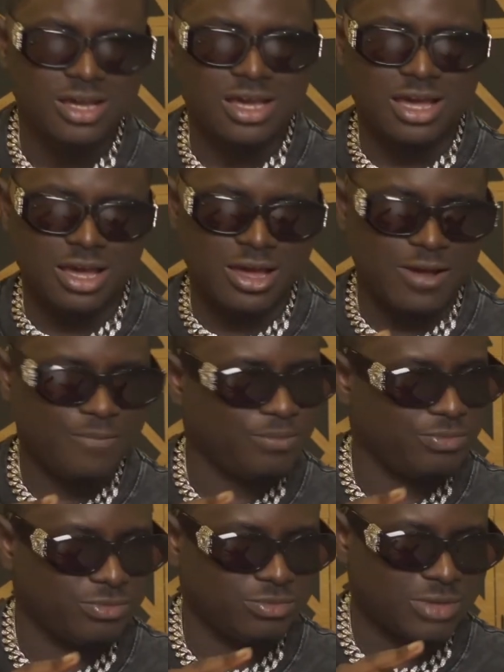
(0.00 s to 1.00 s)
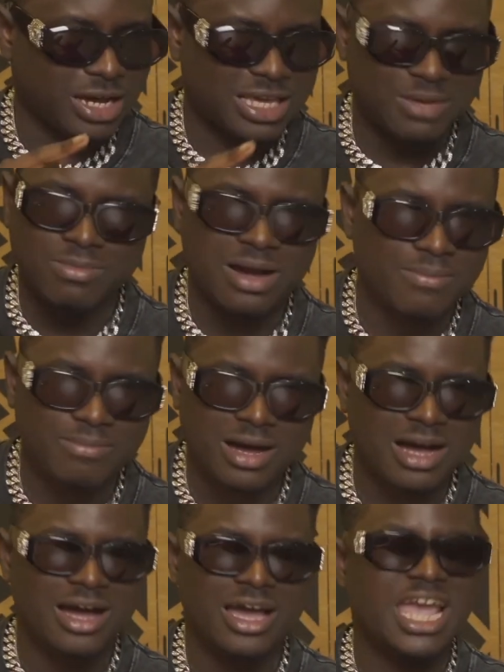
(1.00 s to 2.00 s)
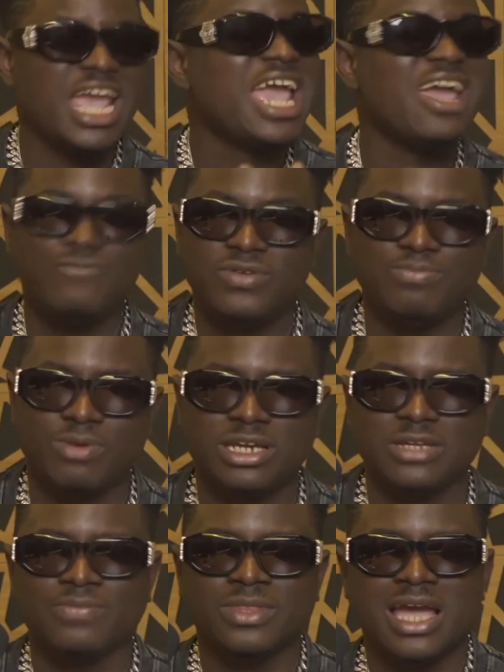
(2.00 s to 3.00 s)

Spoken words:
Akimamba, everybody.